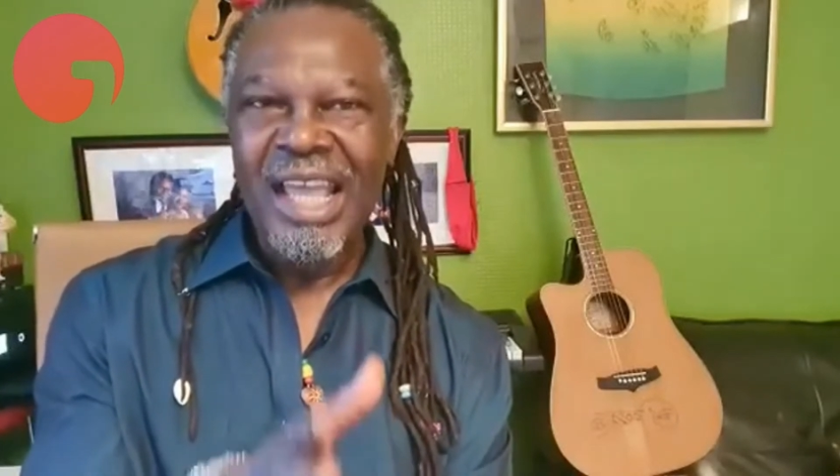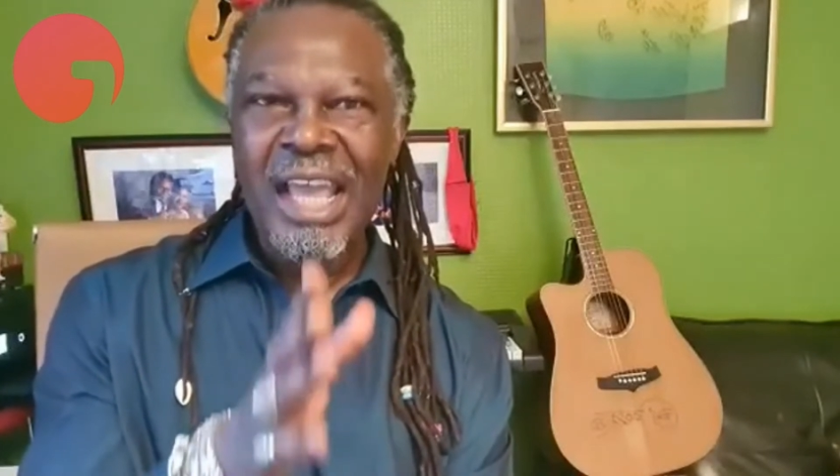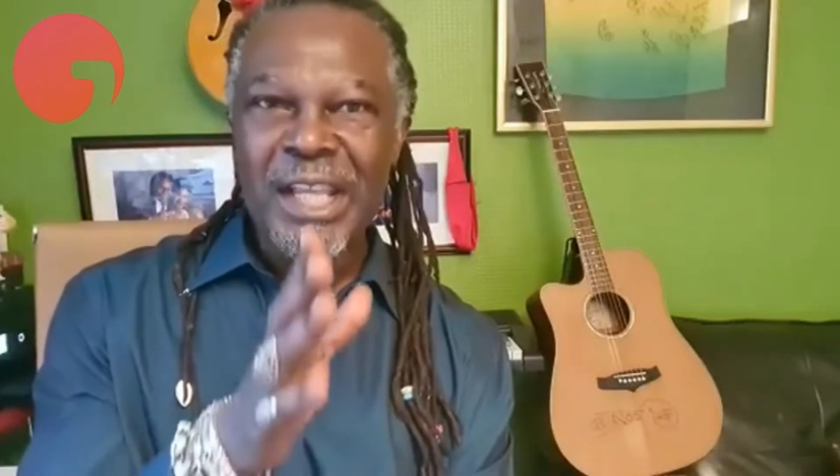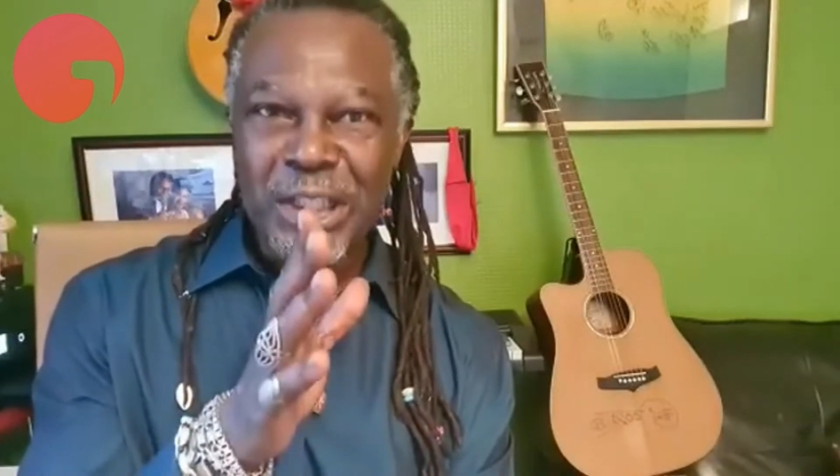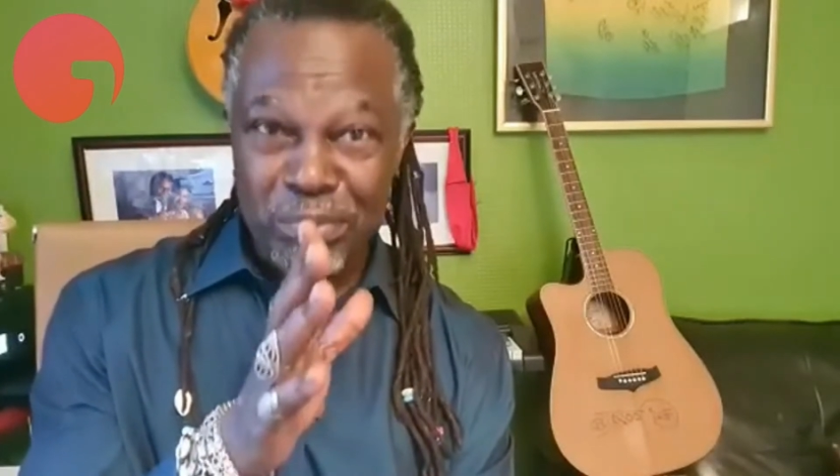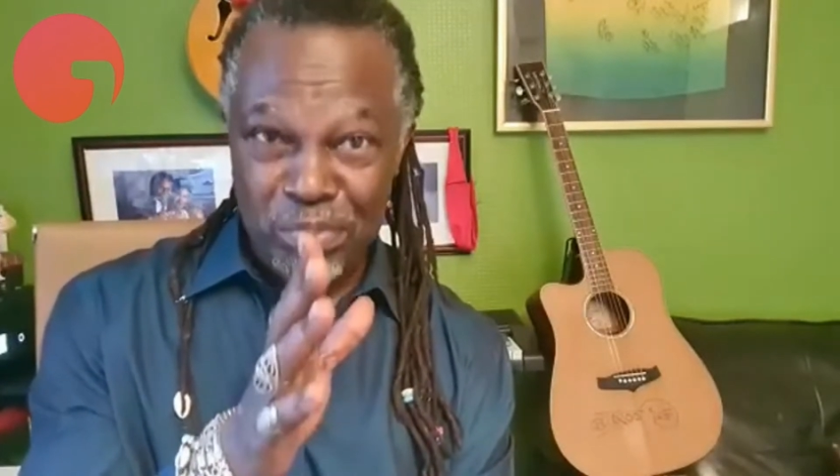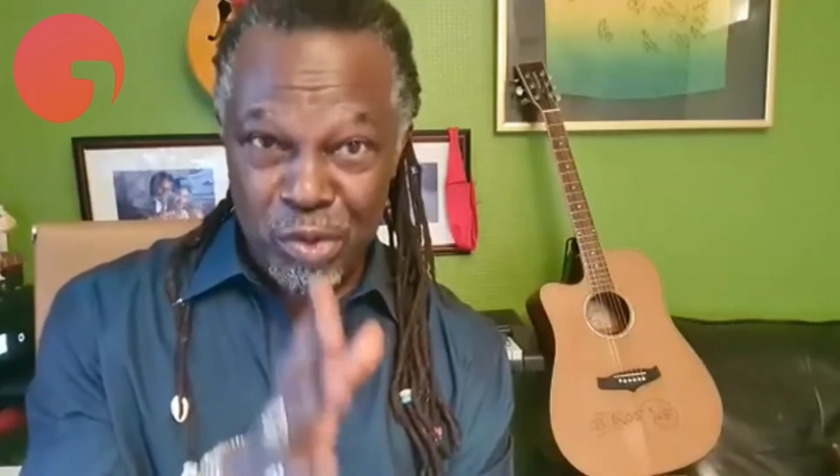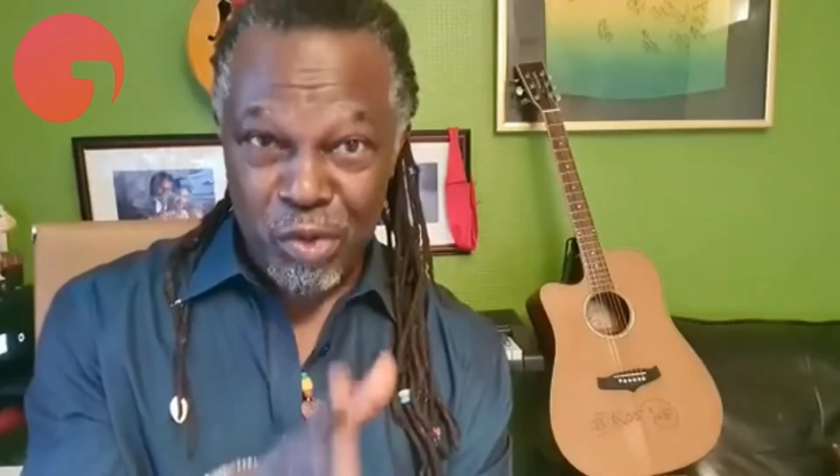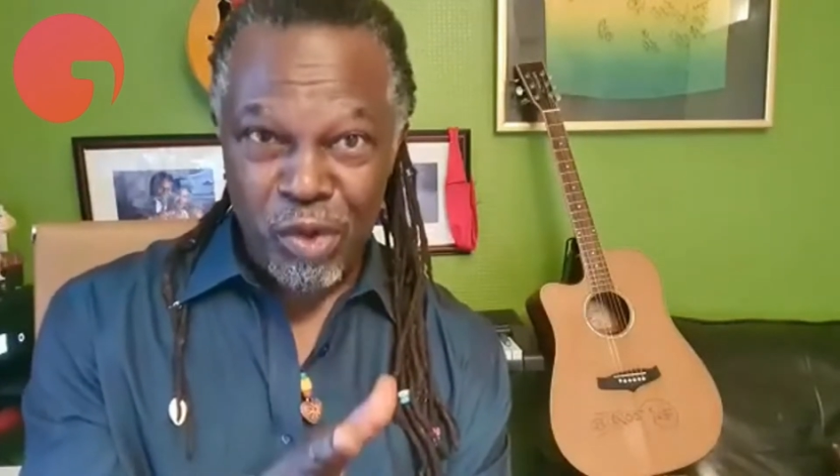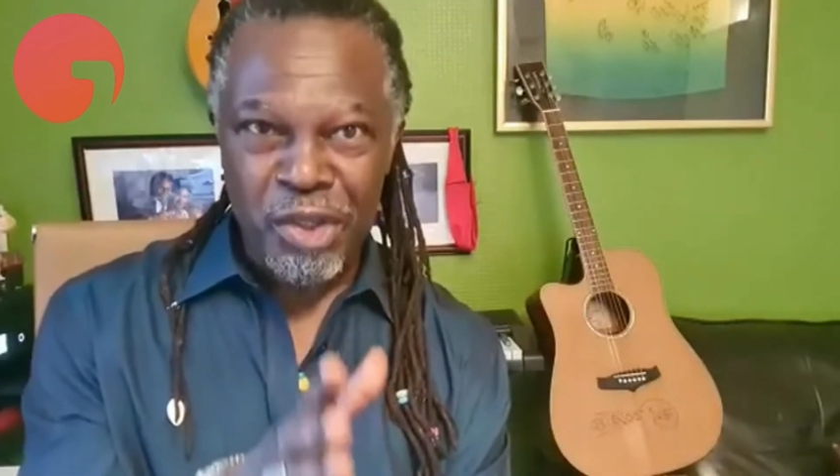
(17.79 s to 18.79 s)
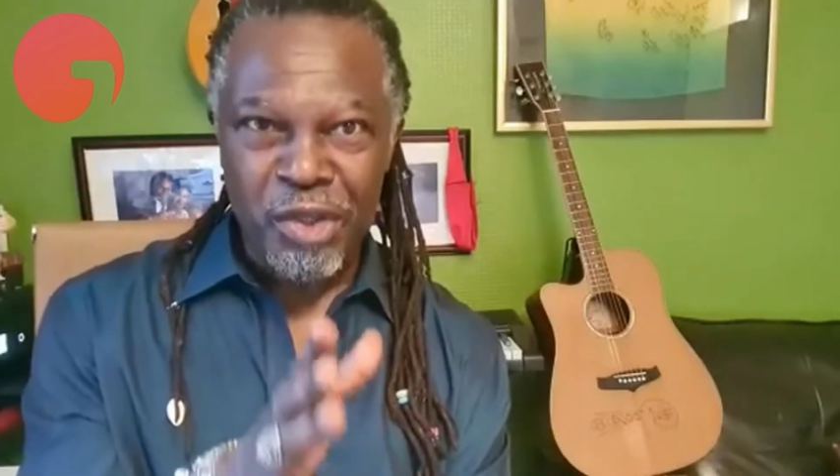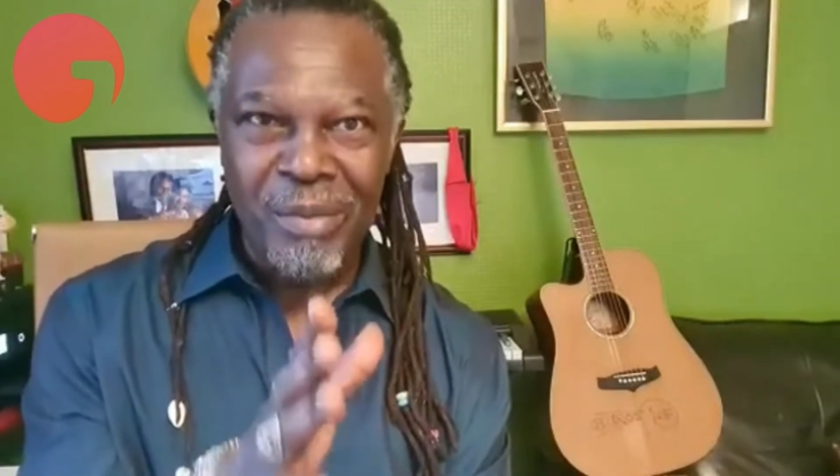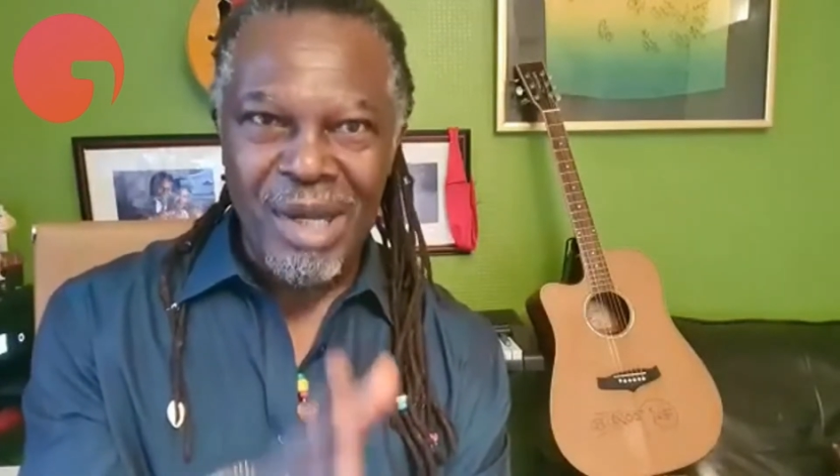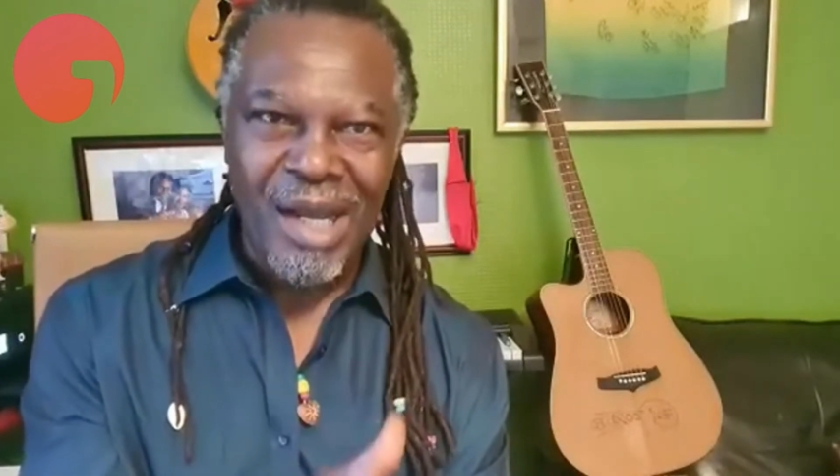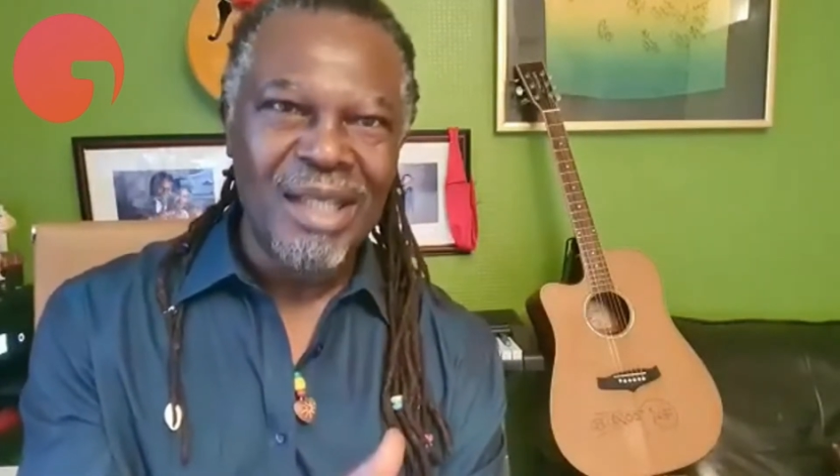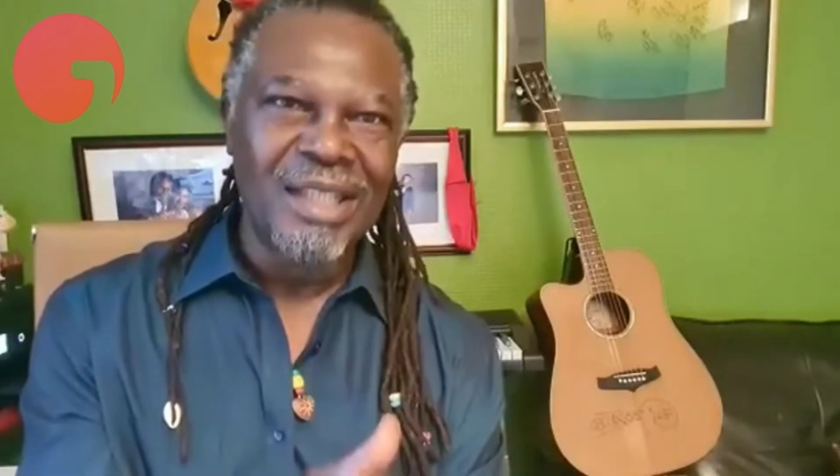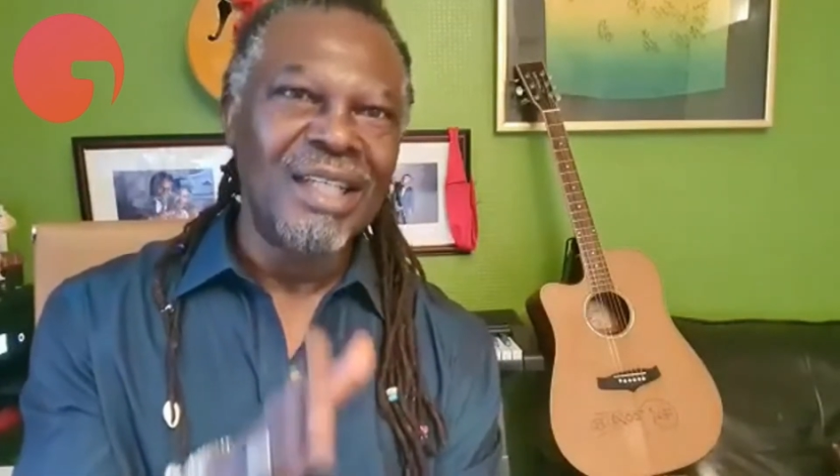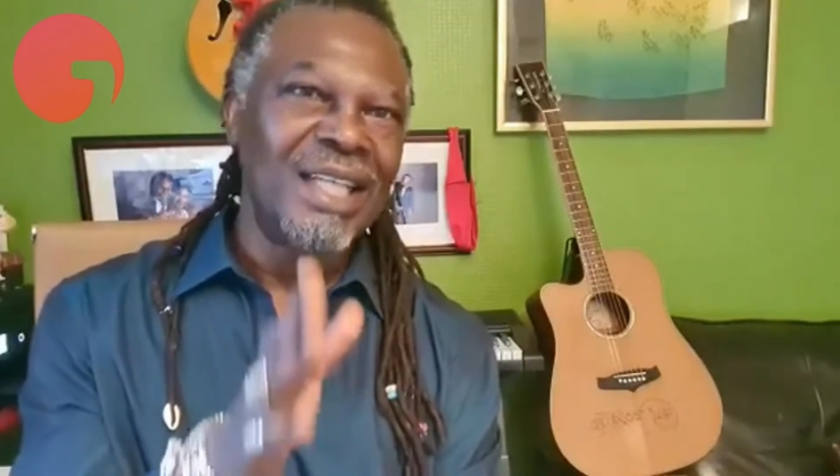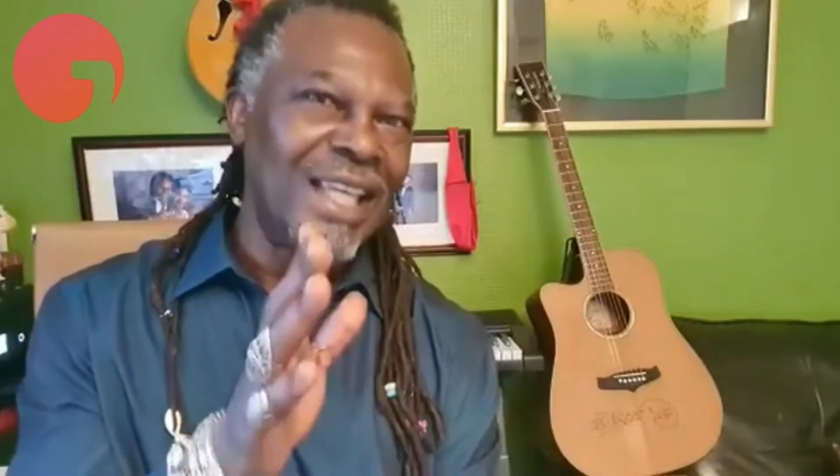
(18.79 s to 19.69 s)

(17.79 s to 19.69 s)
explore your market and